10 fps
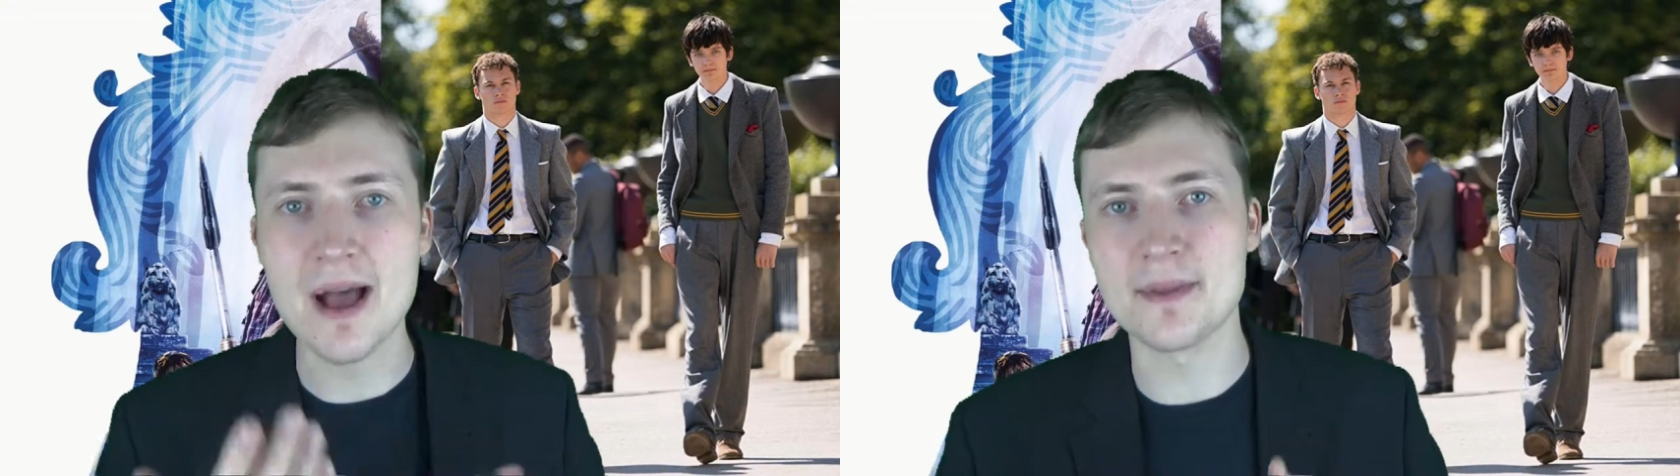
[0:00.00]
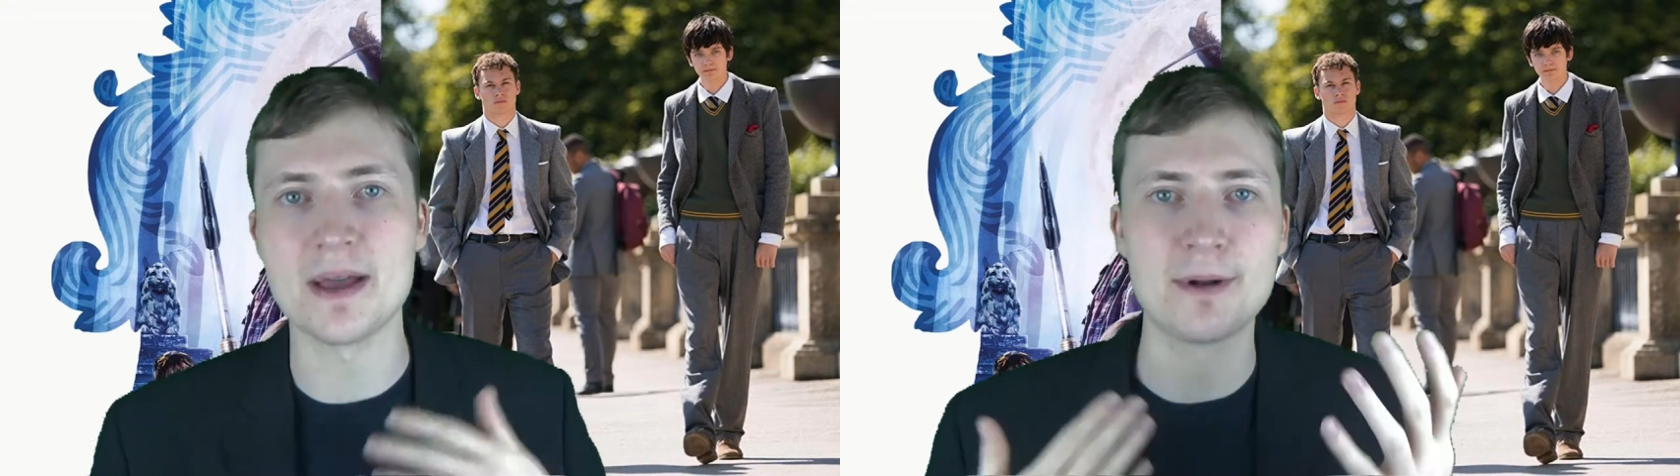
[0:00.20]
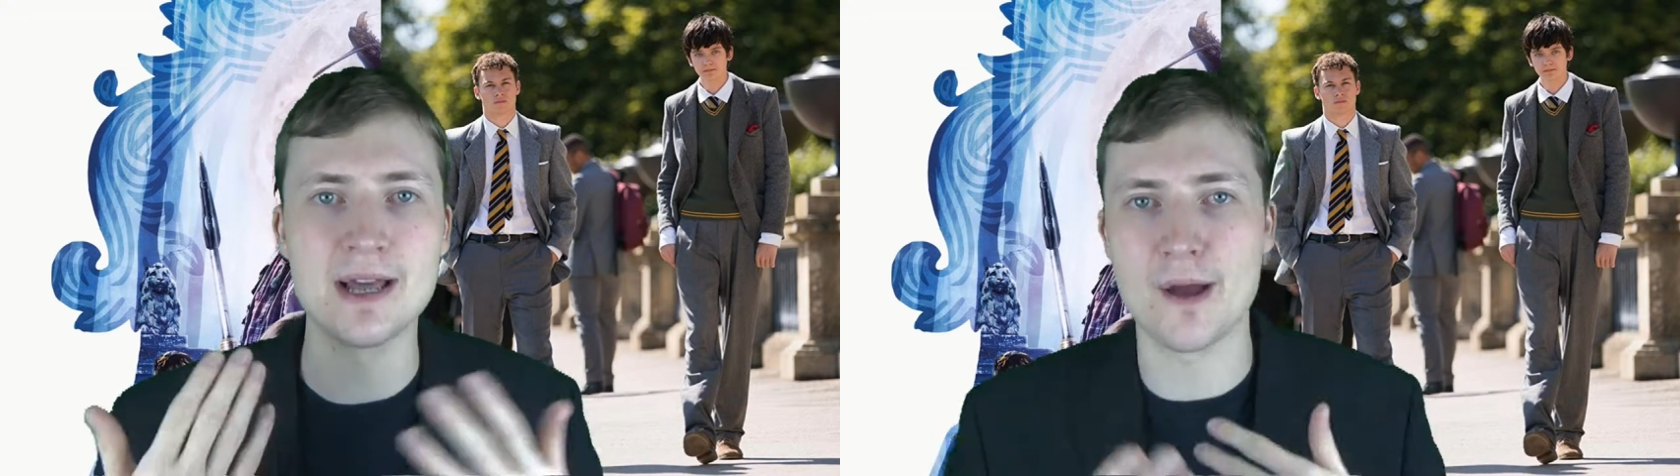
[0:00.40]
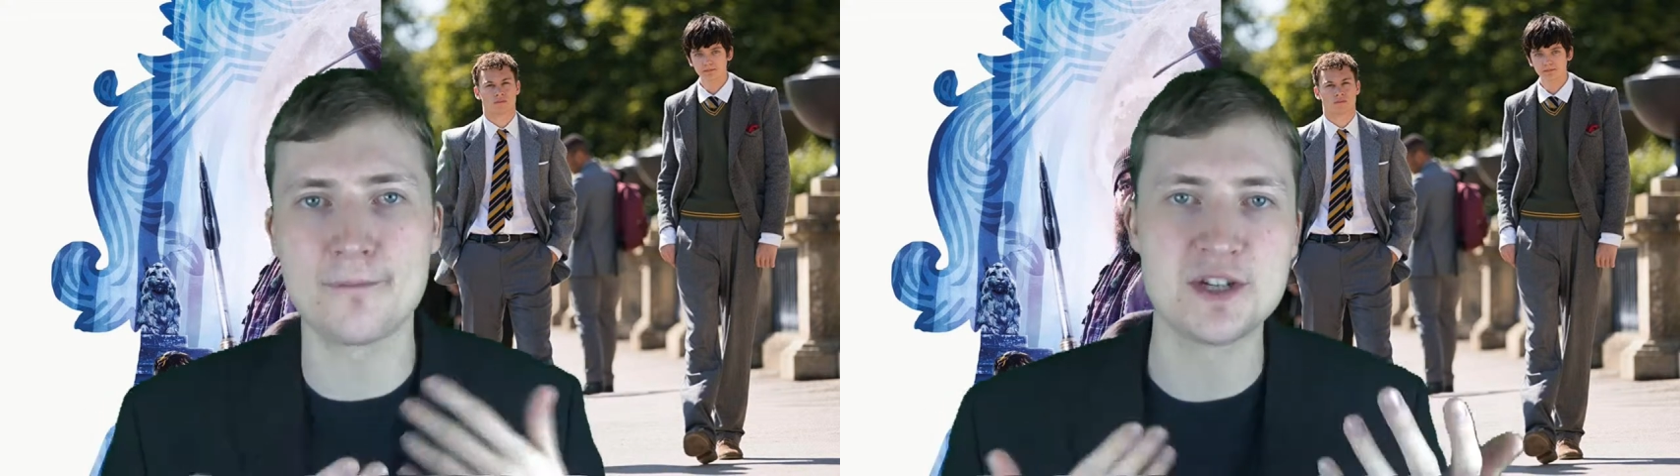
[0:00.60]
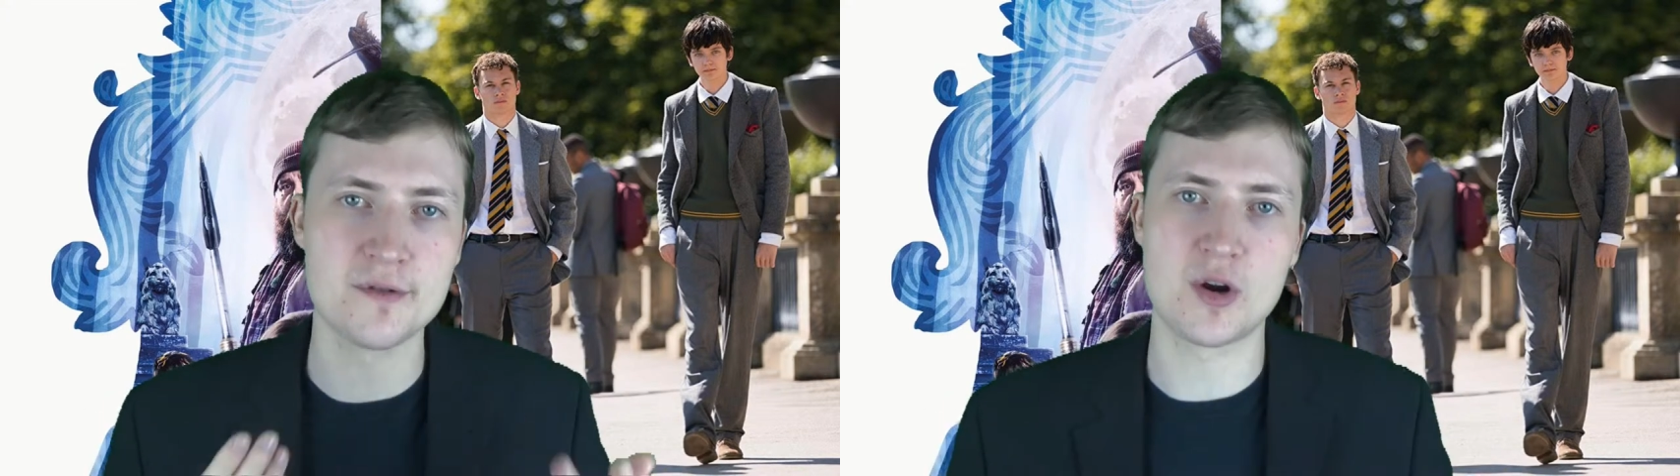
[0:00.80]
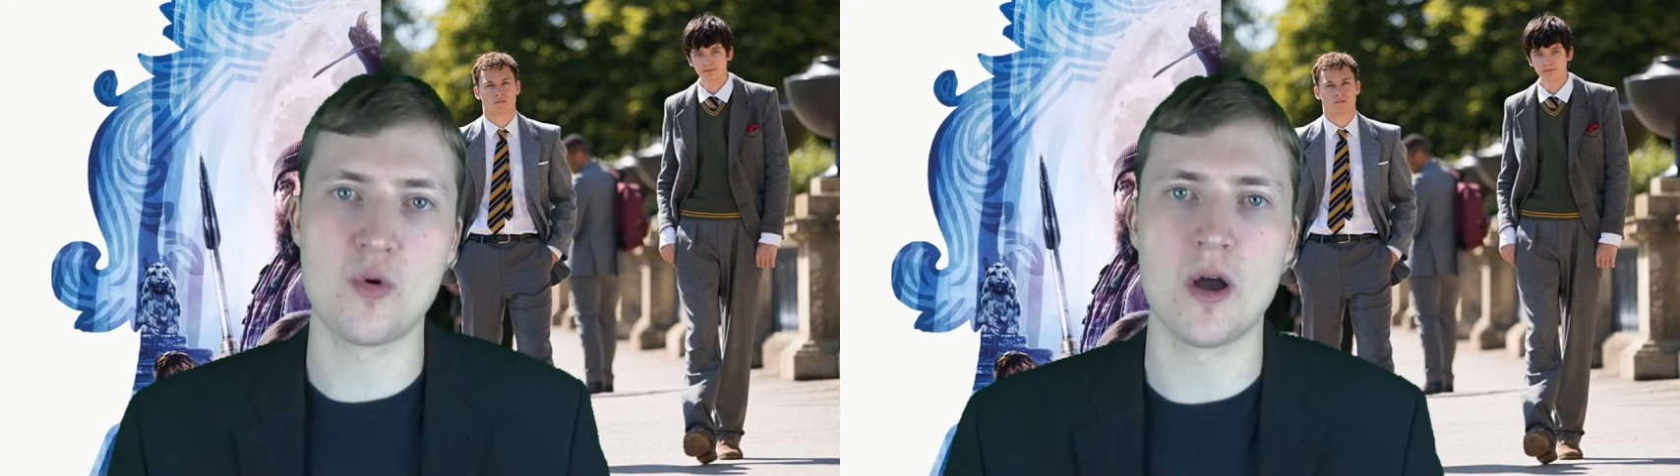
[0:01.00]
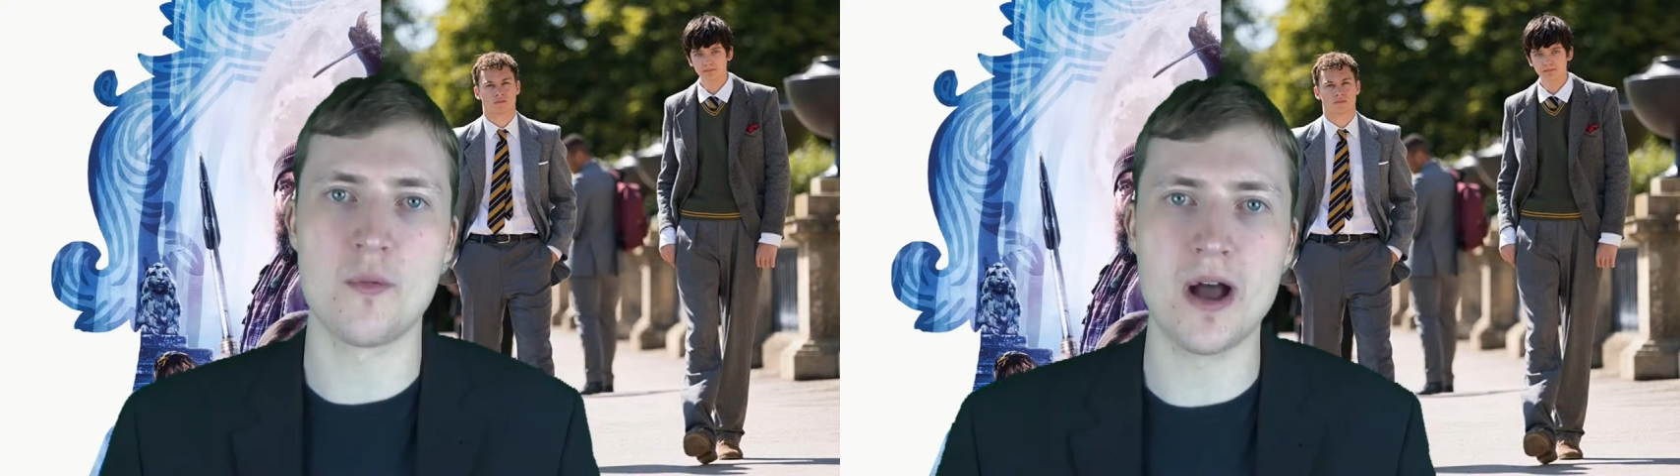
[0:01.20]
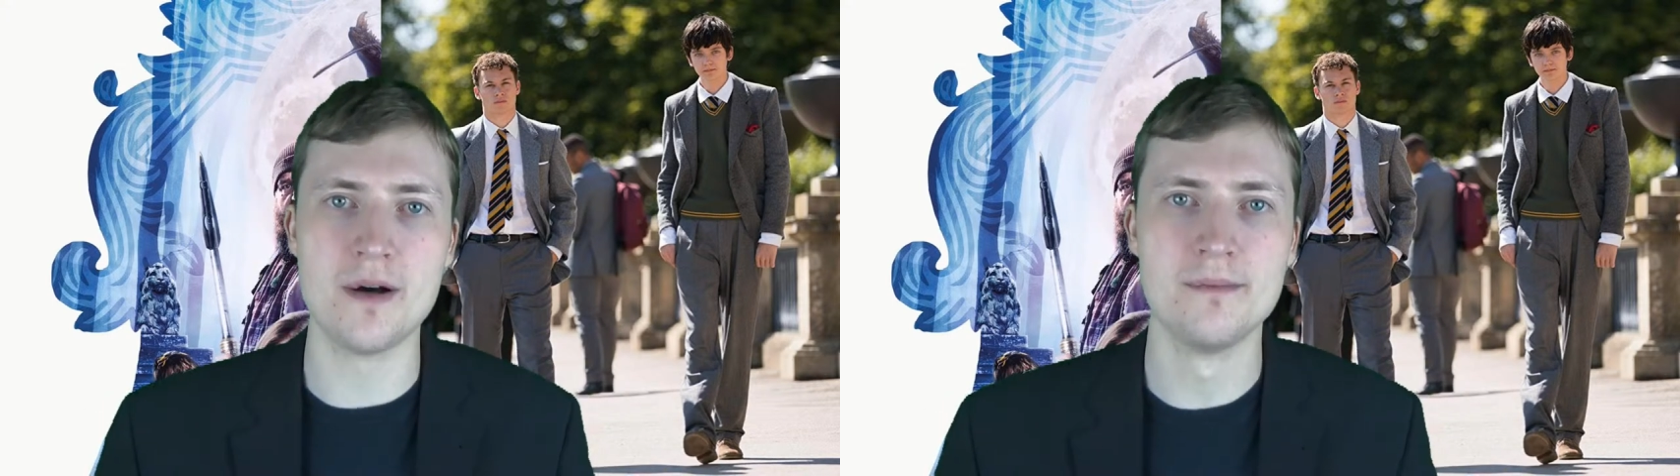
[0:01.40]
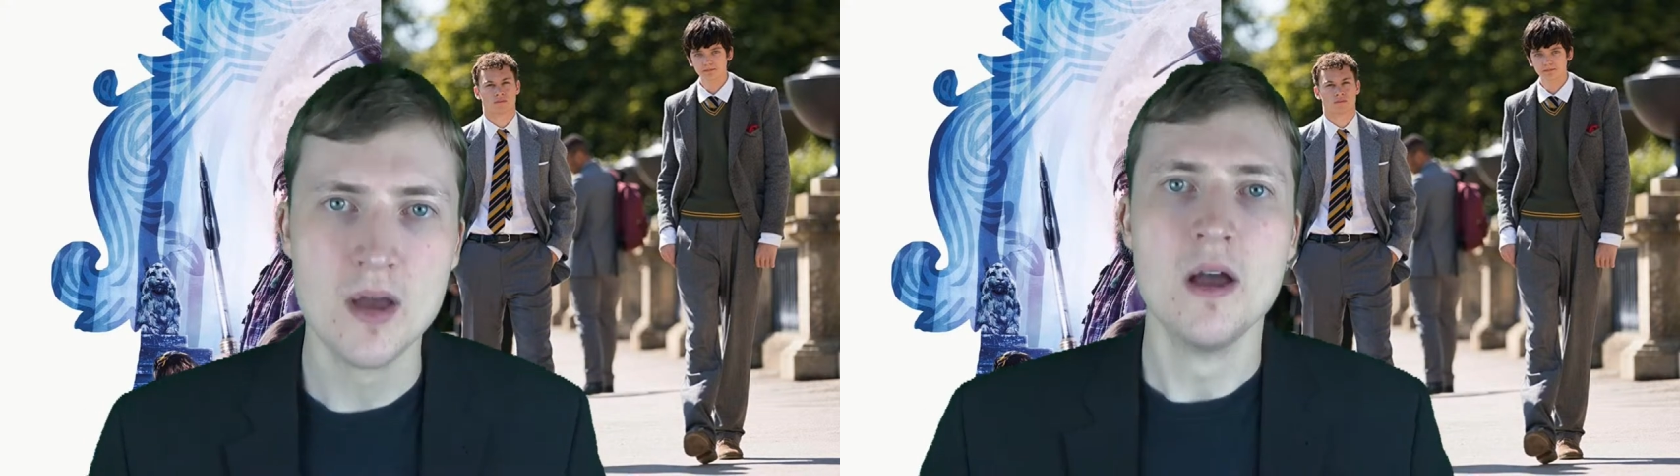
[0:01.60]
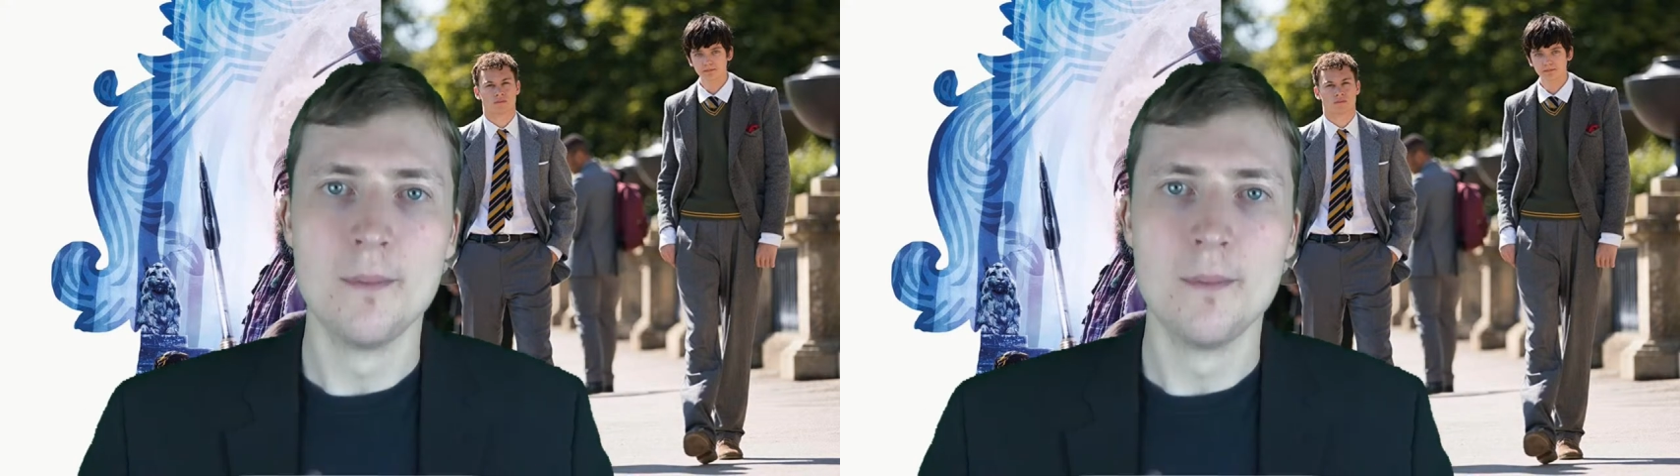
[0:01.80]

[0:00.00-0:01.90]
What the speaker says: and they play off each other quite well.